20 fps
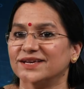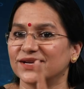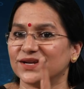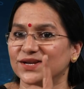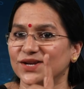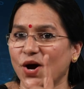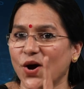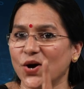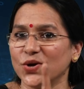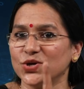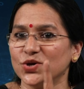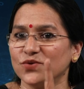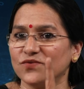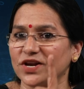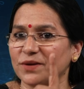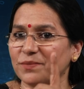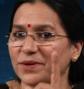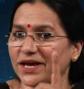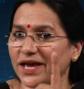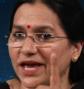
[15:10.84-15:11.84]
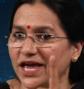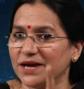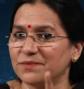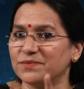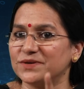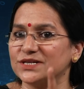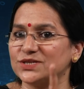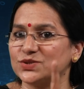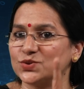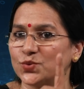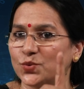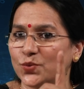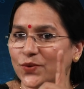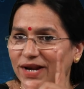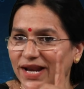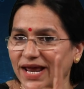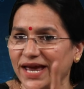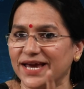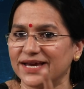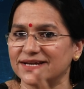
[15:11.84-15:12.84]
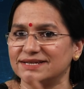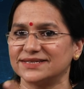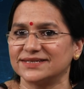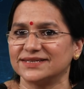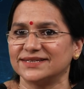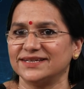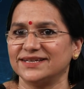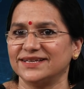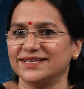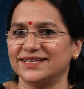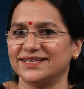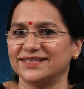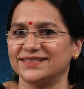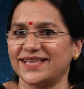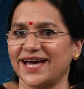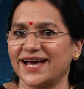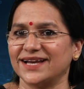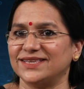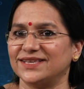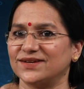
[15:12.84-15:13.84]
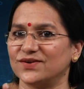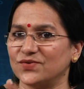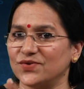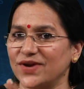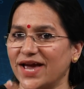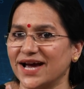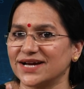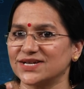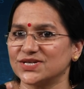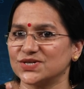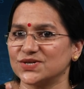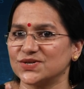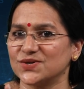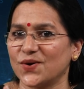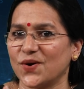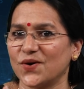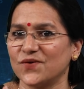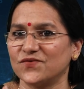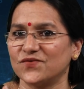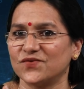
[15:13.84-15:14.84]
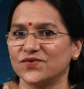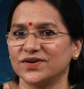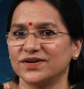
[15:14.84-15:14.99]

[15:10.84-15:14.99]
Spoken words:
now you will be able to relate that the reaction of